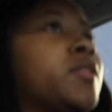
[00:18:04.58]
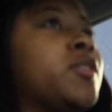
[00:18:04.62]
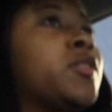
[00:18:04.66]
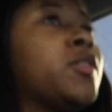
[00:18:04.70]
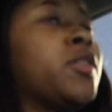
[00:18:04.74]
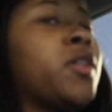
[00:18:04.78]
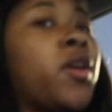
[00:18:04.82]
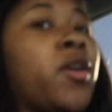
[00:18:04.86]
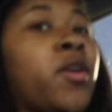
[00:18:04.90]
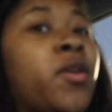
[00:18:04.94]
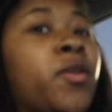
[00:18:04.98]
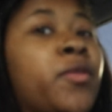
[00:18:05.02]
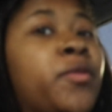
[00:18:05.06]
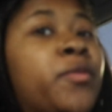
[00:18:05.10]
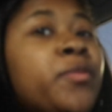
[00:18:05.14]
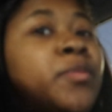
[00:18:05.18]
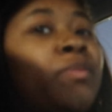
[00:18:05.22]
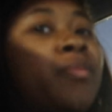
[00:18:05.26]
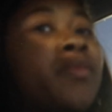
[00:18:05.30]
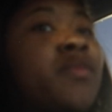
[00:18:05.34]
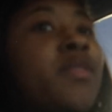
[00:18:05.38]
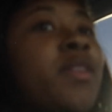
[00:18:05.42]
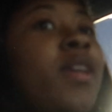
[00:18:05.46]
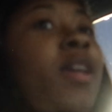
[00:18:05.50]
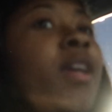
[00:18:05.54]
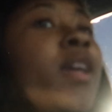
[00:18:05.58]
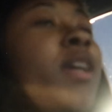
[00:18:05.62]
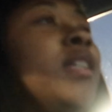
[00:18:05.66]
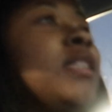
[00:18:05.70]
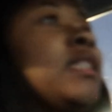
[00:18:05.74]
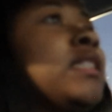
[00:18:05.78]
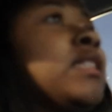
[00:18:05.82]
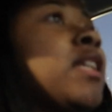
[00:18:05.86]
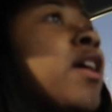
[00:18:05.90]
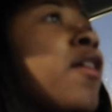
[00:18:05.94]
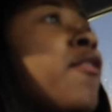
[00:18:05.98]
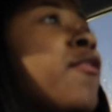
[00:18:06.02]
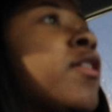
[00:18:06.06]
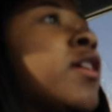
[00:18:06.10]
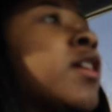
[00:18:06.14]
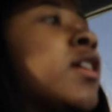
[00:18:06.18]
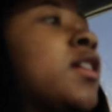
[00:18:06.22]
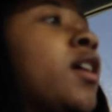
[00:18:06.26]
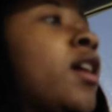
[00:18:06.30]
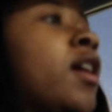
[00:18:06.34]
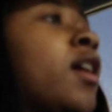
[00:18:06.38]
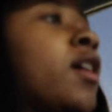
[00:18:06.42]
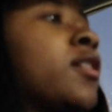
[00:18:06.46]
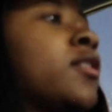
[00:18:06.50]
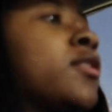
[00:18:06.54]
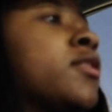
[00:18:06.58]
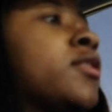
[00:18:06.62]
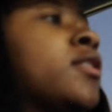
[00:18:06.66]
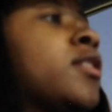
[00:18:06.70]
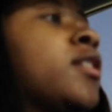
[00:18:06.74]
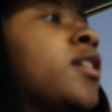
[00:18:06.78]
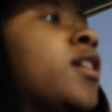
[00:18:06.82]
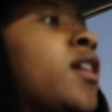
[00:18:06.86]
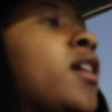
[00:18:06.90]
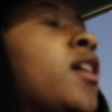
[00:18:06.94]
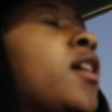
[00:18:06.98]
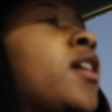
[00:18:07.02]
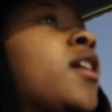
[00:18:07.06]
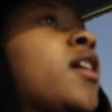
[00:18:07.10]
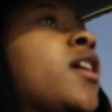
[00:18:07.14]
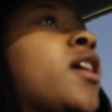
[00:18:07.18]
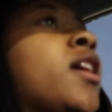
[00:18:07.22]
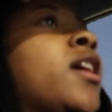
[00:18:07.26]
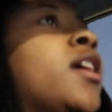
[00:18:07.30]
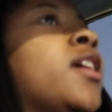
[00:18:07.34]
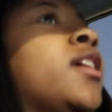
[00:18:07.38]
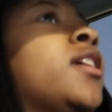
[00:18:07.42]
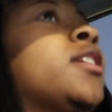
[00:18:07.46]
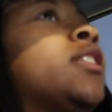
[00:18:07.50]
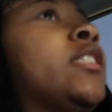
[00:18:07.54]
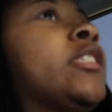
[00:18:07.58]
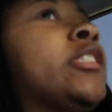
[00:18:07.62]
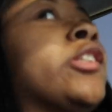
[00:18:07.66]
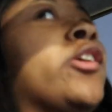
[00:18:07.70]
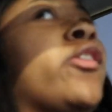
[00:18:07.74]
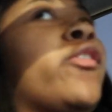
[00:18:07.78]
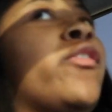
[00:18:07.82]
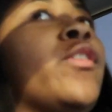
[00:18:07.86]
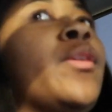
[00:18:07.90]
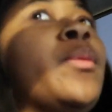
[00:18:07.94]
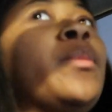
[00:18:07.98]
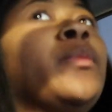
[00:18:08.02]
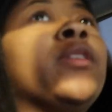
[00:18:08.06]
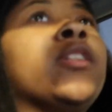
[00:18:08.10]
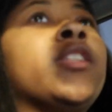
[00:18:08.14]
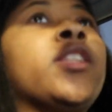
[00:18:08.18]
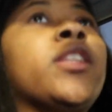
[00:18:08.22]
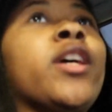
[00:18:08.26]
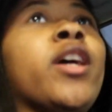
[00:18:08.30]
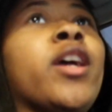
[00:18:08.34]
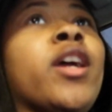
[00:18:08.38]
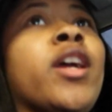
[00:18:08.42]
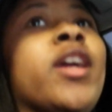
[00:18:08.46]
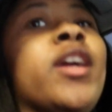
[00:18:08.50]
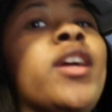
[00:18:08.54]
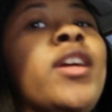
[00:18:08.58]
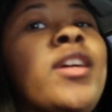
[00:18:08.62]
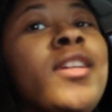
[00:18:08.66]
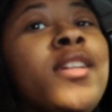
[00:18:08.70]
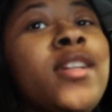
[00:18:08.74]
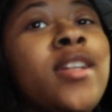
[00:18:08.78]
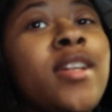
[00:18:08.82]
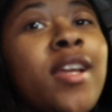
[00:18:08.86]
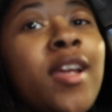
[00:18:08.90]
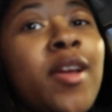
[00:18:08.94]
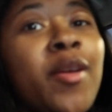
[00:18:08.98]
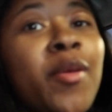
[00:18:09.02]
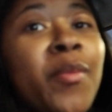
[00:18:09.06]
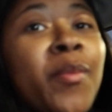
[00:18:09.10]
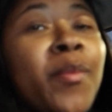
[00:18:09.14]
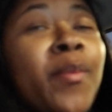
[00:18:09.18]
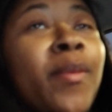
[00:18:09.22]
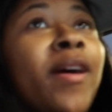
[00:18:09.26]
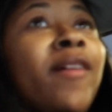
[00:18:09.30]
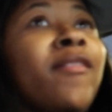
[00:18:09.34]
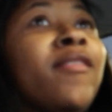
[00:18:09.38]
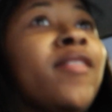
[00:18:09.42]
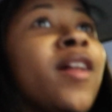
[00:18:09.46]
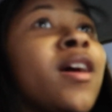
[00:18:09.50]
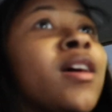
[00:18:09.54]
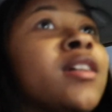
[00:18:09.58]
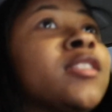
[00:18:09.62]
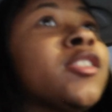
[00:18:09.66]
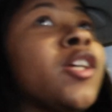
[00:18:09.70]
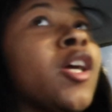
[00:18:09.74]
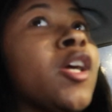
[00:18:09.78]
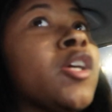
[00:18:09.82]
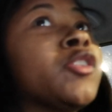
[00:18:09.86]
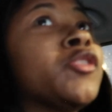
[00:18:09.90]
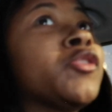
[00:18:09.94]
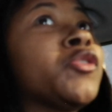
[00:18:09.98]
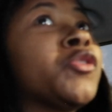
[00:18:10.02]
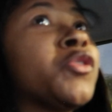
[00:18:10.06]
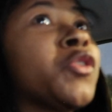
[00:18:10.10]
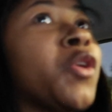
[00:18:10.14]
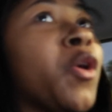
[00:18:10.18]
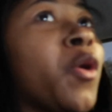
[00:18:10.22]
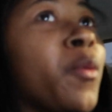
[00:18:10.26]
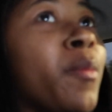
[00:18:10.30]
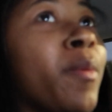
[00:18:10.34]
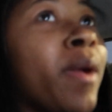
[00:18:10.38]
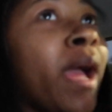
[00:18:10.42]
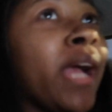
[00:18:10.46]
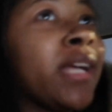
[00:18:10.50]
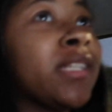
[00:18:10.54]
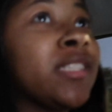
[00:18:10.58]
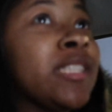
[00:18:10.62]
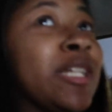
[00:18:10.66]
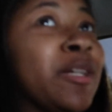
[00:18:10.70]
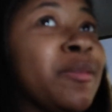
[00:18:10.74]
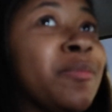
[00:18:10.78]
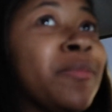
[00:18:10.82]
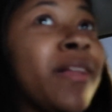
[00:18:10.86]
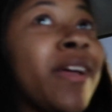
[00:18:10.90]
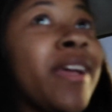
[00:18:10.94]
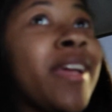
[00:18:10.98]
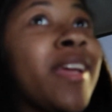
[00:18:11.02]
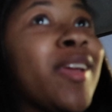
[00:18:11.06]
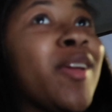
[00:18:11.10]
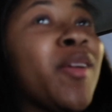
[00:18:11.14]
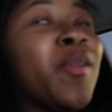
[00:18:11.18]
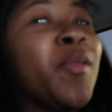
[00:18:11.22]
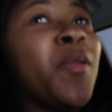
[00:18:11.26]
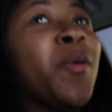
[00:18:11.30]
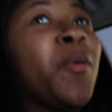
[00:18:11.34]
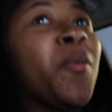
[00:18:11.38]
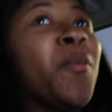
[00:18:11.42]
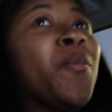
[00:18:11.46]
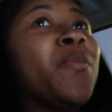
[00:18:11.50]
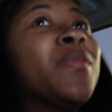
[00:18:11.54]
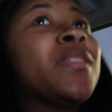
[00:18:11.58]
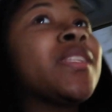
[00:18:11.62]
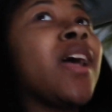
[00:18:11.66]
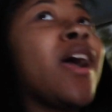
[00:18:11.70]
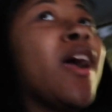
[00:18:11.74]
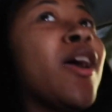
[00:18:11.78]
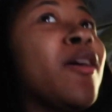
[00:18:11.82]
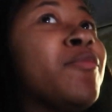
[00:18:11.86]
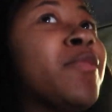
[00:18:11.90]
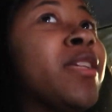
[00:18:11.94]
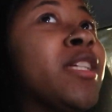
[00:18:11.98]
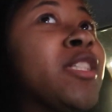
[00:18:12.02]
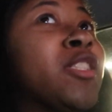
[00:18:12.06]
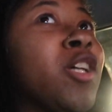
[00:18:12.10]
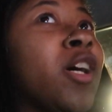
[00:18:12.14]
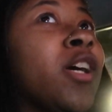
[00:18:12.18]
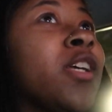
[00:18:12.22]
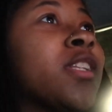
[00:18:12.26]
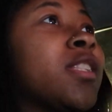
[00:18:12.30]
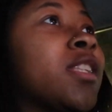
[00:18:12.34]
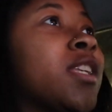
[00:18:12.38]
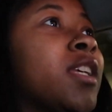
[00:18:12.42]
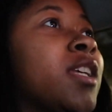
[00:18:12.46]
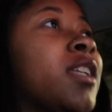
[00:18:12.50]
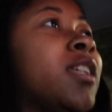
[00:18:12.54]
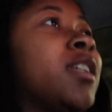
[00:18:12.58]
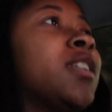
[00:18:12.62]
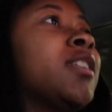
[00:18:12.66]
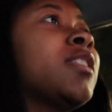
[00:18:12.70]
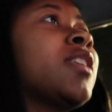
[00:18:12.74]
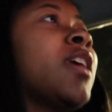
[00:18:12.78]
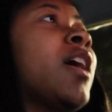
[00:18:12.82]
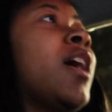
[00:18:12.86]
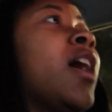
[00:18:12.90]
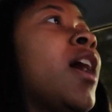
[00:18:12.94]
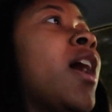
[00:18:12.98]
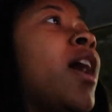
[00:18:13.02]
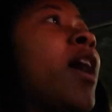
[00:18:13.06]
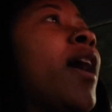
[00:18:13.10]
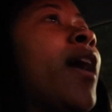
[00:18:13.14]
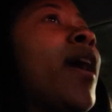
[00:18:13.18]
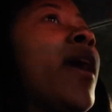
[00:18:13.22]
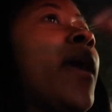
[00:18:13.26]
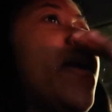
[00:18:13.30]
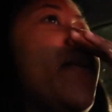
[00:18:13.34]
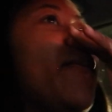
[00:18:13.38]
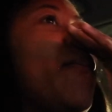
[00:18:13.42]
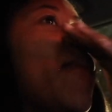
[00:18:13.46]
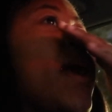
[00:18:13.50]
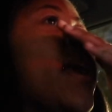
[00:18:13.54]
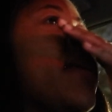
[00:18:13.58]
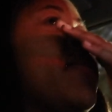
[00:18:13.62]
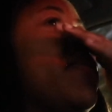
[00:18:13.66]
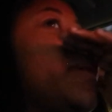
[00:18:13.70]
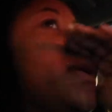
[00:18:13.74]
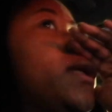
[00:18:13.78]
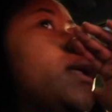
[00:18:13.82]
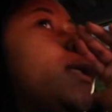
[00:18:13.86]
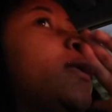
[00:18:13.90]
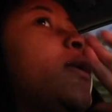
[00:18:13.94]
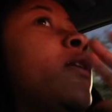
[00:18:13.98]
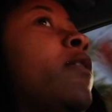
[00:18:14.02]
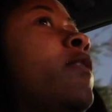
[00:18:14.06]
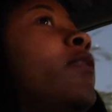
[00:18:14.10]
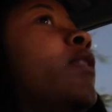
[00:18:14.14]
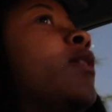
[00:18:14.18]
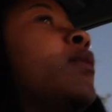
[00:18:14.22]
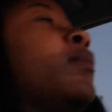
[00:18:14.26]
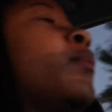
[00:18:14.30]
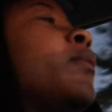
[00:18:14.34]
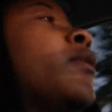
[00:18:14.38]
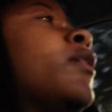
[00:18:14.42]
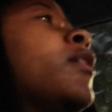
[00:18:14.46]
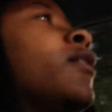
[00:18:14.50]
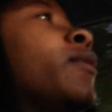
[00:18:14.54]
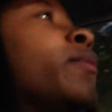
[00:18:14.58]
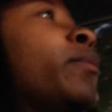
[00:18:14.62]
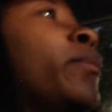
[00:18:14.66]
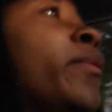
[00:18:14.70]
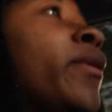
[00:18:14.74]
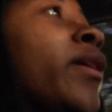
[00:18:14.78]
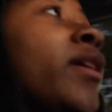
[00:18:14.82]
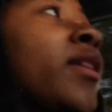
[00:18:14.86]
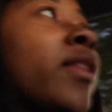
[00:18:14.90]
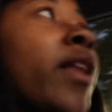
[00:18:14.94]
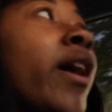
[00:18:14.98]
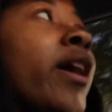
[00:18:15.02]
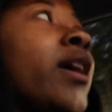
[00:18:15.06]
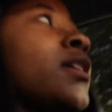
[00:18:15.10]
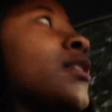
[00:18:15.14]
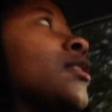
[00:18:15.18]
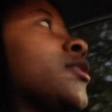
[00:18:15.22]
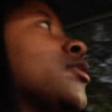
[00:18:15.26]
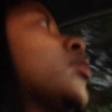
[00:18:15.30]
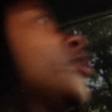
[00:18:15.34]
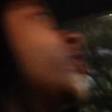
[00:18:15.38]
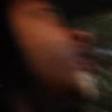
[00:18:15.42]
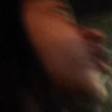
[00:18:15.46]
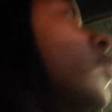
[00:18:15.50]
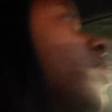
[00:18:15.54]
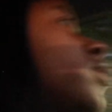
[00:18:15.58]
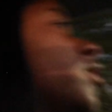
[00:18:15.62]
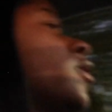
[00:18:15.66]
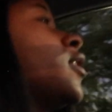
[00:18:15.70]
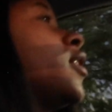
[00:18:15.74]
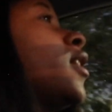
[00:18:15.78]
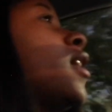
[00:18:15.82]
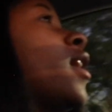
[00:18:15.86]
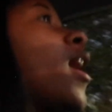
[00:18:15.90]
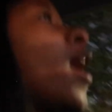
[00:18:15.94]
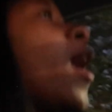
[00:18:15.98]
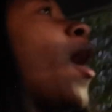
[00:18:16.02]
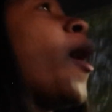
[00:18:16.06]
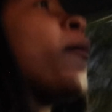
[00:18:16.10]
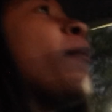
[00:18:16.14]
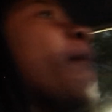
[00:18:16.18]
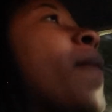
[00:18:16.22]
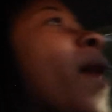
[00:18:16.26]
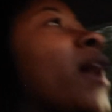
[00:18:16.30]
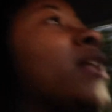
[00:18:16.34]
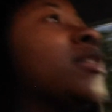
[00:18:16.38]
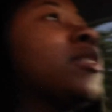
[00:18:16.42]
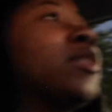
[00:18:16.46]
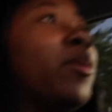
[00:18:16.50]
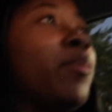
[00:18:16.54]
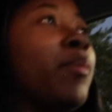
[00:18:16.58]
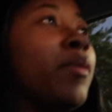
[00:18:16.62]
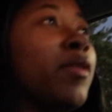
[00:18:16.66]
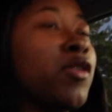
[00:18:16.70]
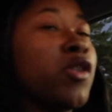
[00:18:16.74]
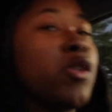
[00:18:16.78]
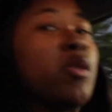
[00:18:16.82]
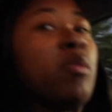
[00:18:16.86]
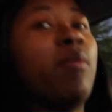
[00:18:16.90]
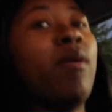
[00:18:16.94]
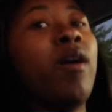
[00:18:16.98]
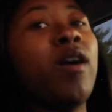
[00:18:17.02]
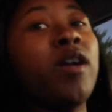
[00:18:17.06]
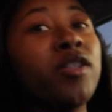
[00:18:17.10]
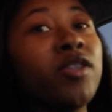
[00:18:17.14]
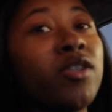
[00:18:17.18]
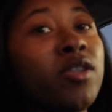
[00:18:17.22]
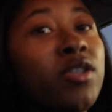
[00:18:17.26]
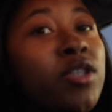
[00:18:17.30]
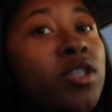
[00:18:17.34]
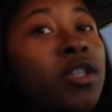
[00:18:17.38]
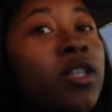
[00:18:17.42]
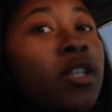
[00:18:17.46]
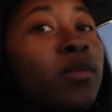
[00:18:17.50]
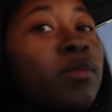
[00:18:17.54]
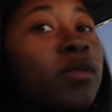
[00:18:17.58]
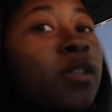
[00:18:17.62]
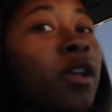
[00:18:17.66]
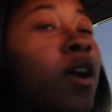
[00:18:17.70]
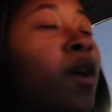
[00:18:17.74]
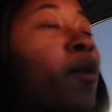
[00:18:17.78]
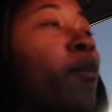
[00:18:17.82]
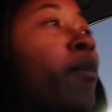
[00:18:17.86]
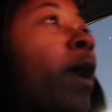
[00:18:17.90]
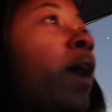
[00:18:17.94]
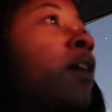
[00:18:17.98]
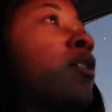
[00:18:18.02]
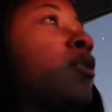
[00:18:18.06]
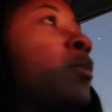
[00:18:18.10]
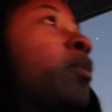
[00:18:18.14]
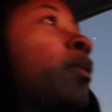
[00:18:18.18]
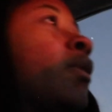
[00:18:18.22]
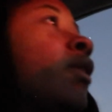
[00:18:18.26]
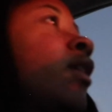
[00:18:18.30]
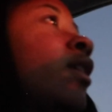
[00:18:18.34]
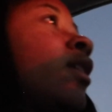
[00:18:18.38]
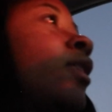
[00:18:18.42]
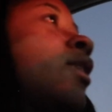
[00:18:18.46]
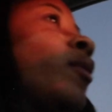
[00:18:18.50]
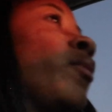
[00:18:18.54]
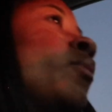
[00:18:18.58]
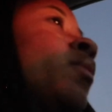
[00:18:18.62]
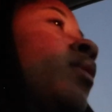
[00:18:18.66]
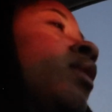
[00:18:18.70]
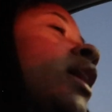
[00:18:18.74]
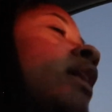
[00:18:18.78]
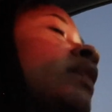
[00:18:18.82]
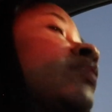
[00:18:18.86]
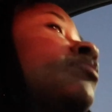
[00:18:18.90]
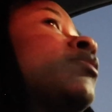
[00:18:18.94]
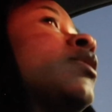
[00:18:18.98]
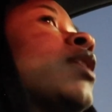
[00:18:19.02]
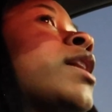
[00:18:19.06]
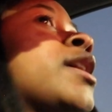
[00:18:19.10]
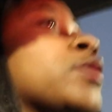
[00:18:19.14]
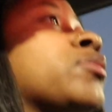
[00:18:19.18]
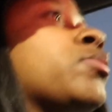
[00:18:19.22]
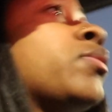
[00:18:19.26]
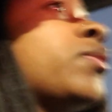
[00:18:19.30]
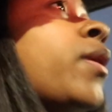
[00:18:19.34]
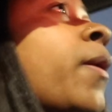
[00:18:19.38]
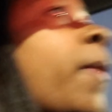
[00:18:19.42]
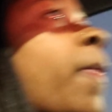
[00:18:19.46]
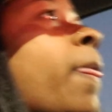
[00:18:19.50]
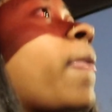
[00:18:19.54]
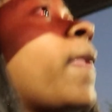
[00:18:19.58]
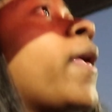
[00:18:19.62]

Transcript: So it's 7 o'clock. It's November 3rd. My vlogs are so backed up. Like the time that y'all seen this, it might be November, but like still, I'm backed up on sponsorships. Like I'm backed up on anything. Well, that's besides the point.